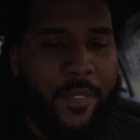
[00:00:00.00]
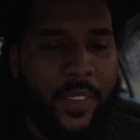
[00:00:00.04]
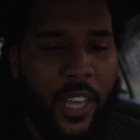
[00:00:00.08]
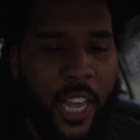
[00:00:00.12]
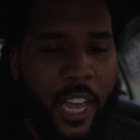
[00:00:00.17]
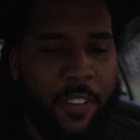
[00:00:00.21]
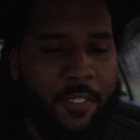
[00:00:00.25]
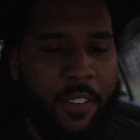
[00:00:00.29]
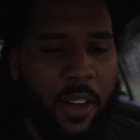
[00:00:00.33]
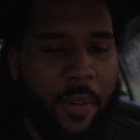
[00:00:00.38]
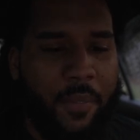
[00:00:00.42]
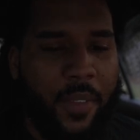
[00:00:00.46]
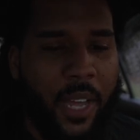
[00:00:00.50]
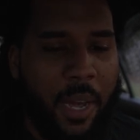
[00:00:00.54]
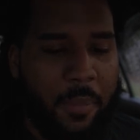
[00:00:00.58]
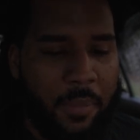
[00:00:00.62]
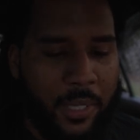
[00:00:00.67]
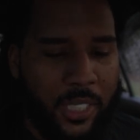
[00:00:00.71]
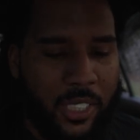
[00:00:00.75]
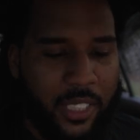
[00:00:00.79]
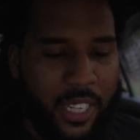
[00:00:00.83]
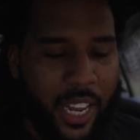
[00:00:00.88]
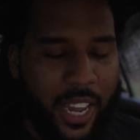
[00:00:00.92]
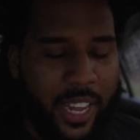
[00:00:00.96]
if I'm not
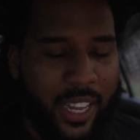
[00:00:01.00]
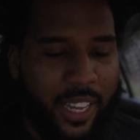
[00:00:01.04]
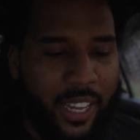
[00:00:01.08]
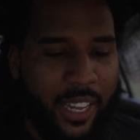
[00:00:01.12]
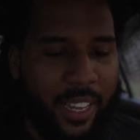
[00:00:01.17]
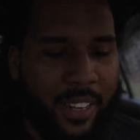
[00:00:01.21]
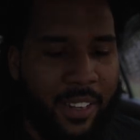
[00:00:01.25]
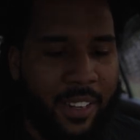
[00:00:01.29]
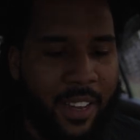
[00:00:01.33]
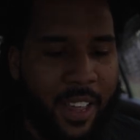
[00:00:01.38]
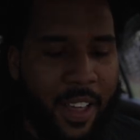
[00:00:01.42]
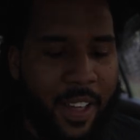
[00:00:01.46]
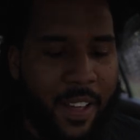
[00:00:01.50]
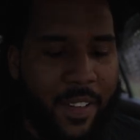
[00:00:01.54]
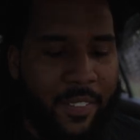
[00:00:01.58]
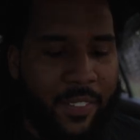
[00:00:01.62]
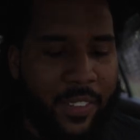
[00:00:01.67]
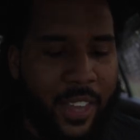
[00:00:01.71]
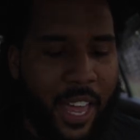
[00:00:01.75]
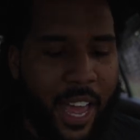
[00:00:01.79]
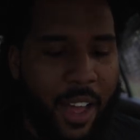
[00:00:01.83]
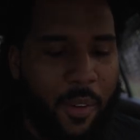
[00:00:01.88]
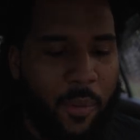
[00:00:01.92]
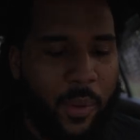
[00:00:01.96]
mistaken,
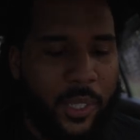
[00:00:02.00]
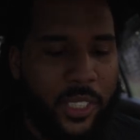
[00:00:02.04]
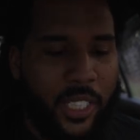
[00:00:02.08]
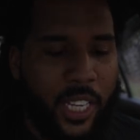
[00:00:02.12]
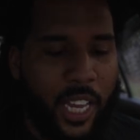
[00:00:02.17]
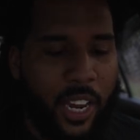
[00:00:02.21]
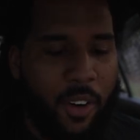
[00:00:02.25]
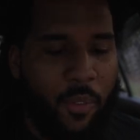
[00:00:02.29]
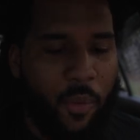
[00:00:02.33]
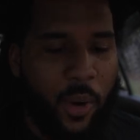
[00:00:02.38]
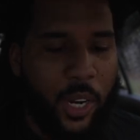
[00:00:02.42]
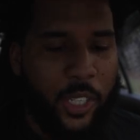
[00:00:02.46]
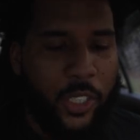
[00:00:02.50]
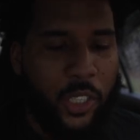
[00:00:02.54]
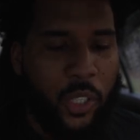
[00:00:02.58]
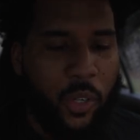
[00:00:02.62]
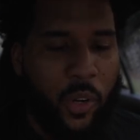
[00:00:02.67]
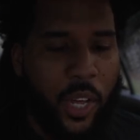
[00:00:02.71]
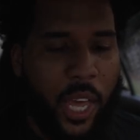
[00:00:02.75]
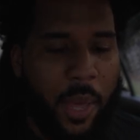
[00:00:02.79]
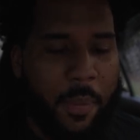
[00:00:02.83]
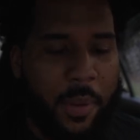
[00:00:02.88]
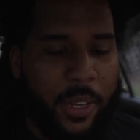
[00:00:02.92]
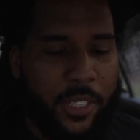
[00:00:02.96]
that was the
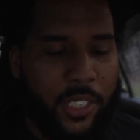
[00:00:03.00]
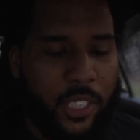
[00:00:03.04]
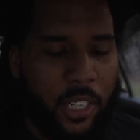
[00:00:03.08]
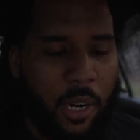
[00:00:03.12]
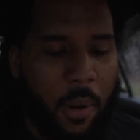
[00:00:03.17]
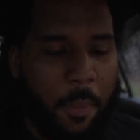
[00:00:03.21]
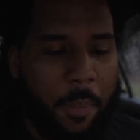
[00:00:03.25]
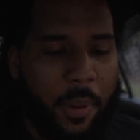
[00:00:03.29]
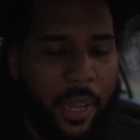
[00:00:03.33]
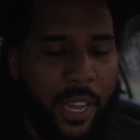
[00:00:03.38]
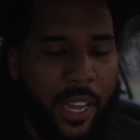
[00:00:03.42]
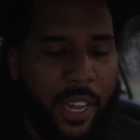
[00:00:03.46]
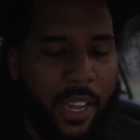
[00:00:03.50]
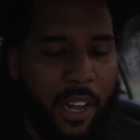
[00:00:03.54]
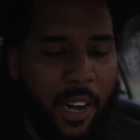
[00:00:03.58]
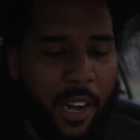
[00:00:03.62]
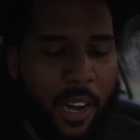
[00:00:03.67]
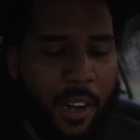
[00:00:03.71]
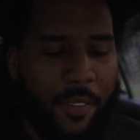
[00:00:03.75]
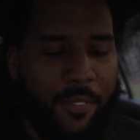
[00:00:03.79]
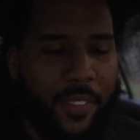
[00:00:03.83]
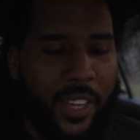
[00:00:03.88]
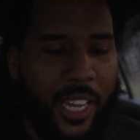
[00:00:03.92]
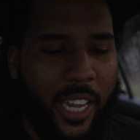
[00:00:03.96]
original MSRP
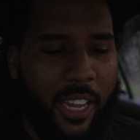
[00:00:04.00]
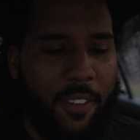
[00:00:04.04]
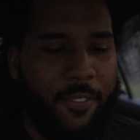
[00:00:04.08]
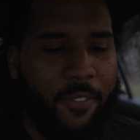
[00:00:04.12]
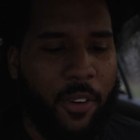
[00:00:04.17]
of the